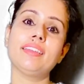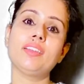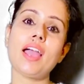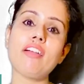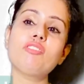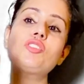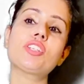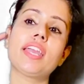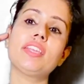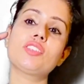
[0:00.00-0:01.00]
You have to
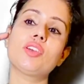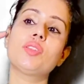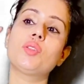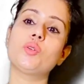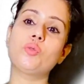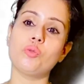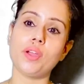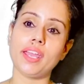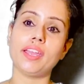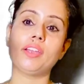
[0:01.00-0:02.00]
change the
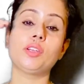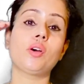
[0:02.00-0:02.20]
way,